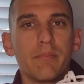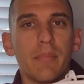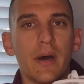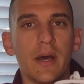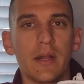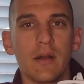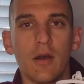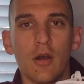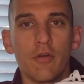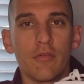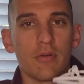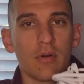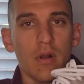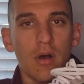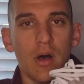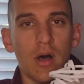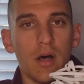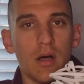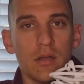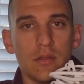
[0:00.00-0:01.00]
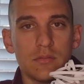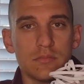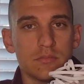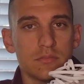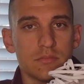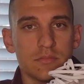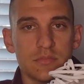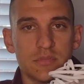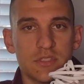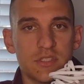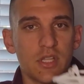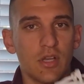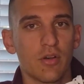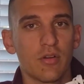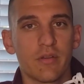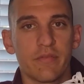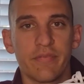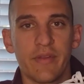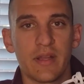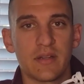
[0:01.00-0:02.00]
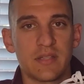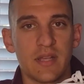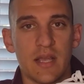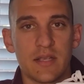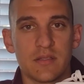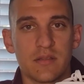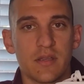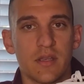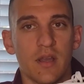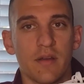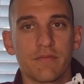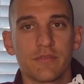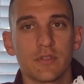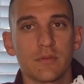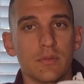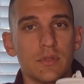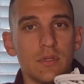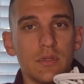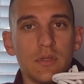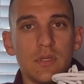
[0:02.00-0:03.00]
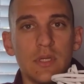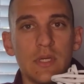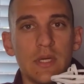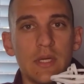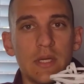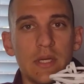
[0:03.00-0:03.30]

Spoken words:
but overall still fantastically comfortable.